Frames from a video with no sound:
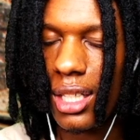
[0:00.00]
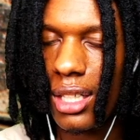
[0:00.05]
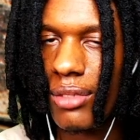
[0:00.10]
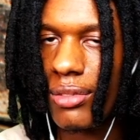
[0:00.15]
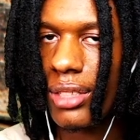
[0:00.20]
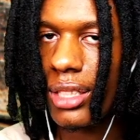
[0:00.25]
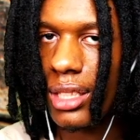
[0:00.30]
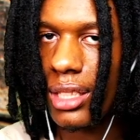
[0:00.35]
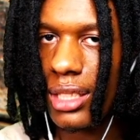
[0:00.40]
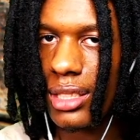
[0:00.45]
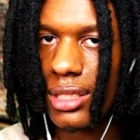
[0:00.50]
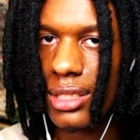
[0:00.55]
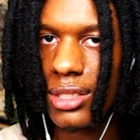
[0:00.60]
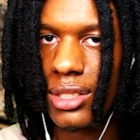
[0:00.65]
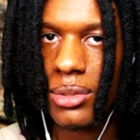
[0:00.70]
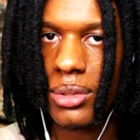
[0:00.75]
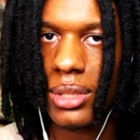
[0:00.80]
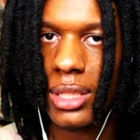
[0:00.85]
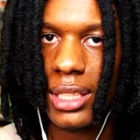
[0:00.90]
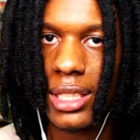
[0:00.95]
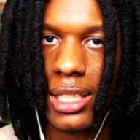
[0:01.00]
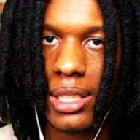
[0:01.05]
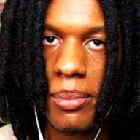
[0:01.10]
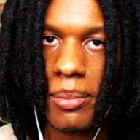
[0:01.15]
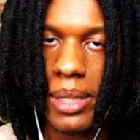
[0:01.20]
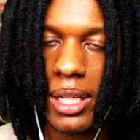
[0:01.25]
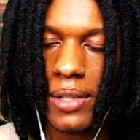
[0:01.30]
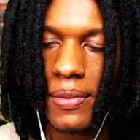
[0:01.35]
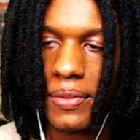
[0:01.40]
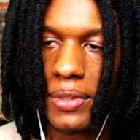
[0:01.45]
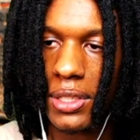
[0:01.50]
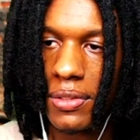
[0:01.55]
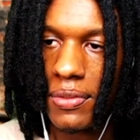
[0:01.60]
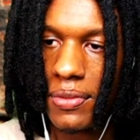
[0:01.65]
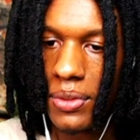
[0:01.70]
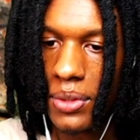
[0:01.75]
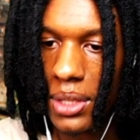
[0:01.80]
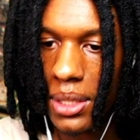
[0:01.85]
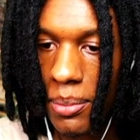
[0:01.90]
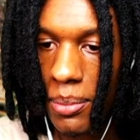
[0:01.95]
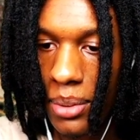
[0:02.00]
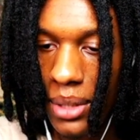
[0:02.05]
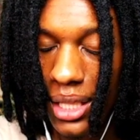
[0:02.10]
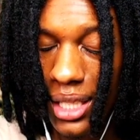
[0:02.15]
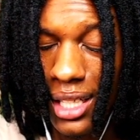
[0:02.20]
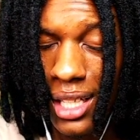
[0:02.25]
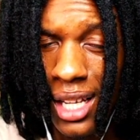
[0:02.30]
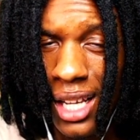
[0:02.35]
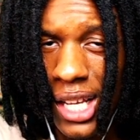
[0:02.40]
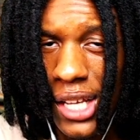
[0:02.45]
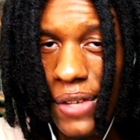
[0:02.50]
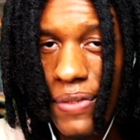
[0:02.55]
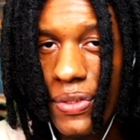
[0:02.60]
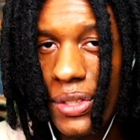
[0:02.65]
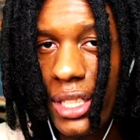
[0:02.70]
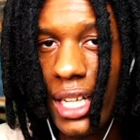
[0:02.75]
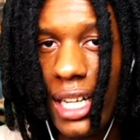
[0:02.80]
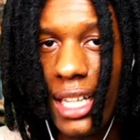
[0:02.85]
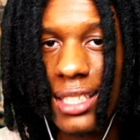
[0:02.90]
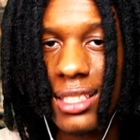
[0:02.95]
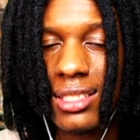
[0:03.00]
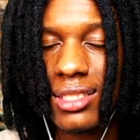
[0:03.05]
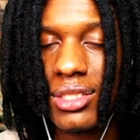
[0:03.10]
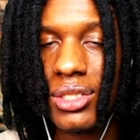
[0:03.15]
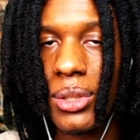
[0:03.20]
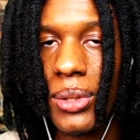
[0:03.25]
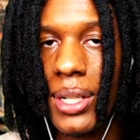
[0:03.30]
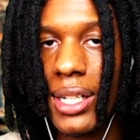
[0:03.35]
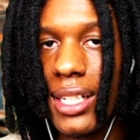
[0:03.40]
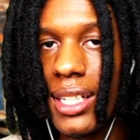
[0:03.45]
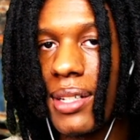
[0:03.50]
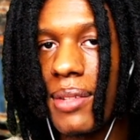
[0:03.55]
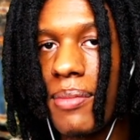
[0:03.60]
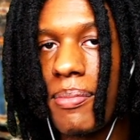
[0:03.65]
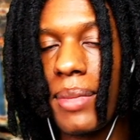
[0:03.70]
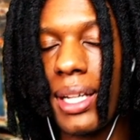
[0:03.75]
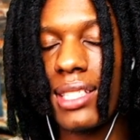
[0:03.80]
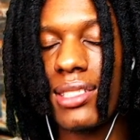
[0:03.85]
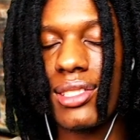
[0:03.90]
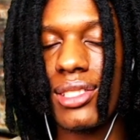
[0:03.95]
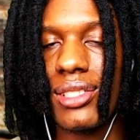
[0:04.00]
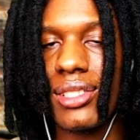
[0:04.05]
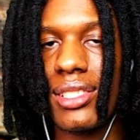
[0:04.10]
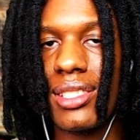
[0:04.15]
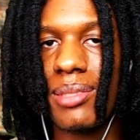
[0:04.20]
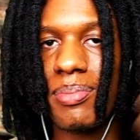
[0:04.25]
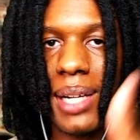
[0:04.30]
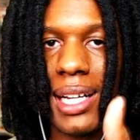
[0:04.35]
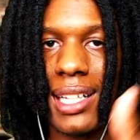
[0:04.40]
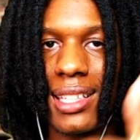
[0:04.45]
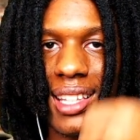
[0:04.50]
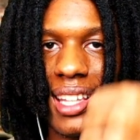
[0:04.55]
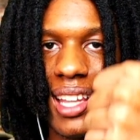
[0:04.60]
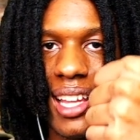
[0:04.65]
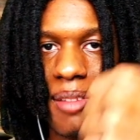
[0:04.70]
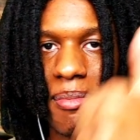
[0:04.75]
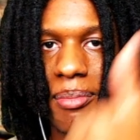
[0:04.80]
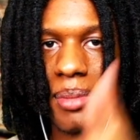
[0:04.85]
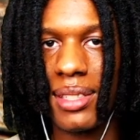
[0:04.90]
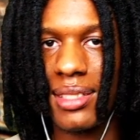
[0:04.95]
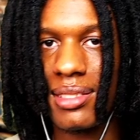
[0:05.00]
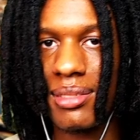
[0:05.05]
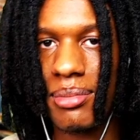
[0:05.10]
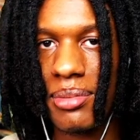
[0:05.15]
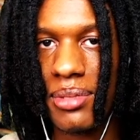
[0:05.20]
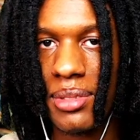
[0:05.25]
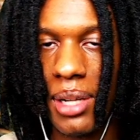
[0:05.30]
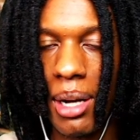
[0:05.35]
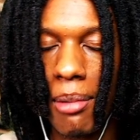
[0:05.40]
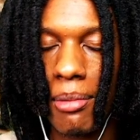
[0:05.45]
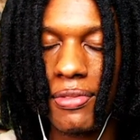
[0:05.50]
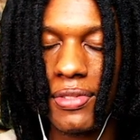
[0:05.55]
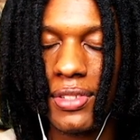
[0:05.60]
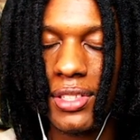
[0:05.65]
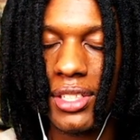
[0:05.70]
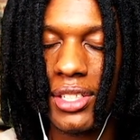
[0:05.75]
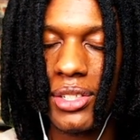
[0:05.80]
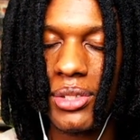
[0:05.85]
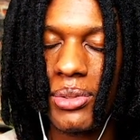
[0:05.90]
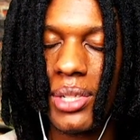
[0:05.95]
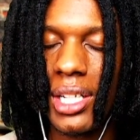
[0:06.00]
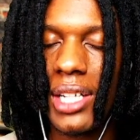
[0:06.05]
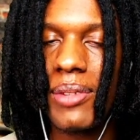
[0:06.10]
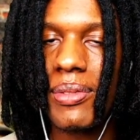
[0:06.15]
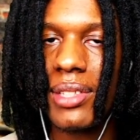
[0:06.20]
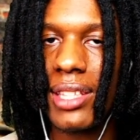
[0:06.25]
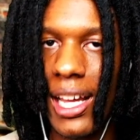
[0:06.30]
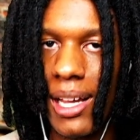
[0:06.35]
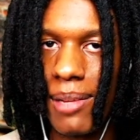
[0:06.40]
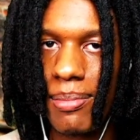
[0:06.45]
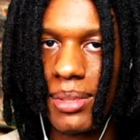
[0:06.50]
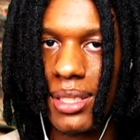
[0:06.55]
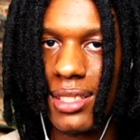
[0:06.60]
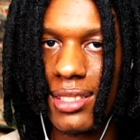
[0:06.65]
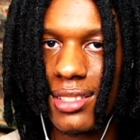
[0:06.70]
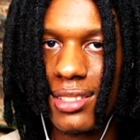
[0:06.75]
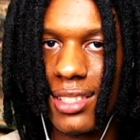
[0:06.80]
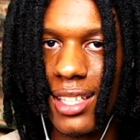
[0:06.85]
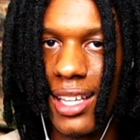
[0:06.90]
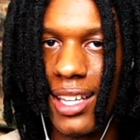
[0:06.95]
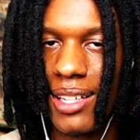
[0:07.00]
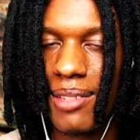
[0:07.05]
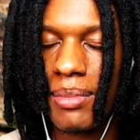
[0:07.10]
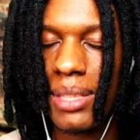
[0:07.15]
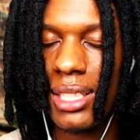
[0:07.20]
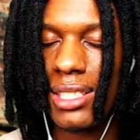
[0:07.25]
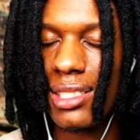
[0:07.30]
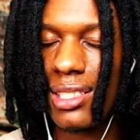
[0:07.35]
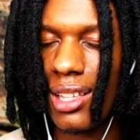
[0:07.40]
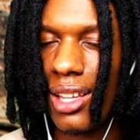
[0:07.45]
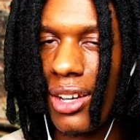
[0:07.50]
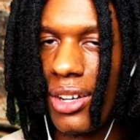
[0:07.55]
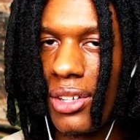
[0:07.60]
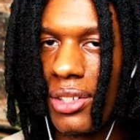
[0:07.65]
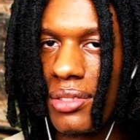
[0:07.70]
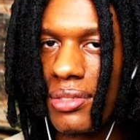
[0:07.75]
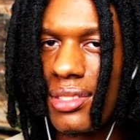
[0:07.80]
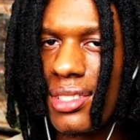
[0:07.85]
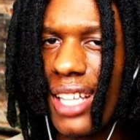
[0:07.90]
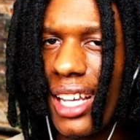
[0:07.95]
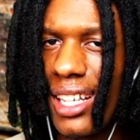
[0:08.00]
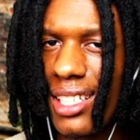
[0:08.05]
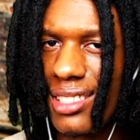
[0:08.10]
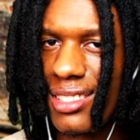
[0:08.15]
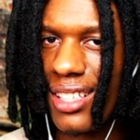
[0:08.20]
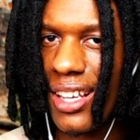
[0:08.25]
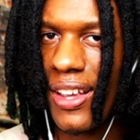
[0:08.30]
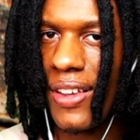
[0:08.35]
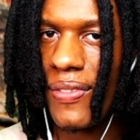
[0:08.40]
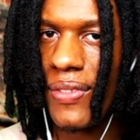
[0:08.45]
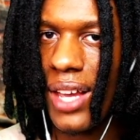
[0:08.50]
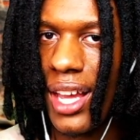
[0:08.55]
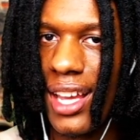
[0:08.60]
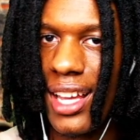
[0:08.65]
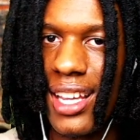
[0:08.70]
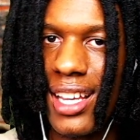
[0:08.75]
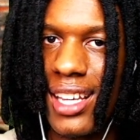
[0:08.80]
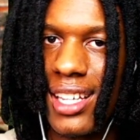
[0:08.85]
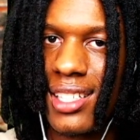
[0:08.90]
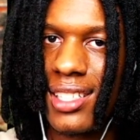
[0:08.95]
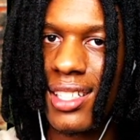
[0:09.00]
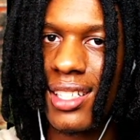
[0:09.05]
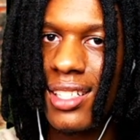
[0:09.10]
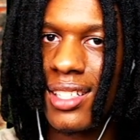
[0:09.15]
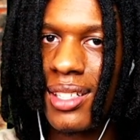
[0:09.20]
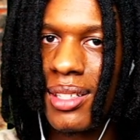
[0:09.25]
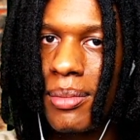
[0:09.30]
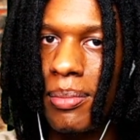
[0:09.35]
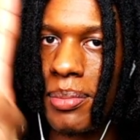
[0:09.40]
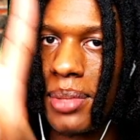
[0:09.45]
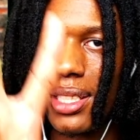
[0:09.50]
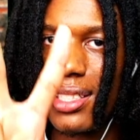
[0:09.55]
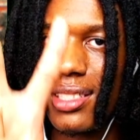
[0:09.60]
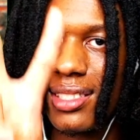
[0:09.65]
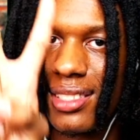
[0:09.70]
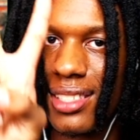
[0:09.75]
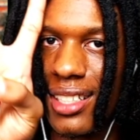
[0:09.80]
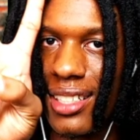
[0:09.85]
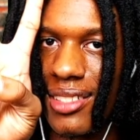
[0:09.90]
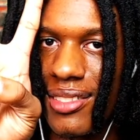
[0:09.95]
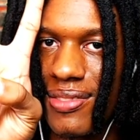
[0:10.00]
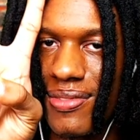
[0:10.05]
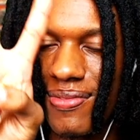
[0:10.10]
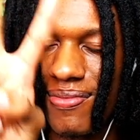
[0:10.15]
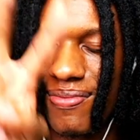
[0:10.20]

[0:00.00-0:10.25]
re-listen to it, get a better feel for it. But if you guys enjoyed it, make sure you smack the like button, subscribe if you're new. And with that being said, much love, stay safe, and peace out.